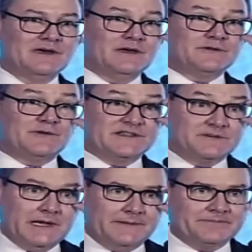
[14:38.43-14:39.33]
Trust
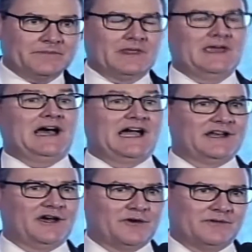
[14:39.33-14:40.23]
me, I
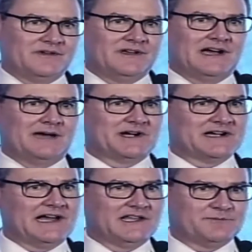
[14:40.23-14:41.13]
know. I'm a
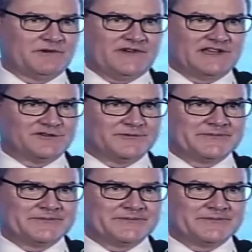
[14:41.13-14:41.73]
college professor.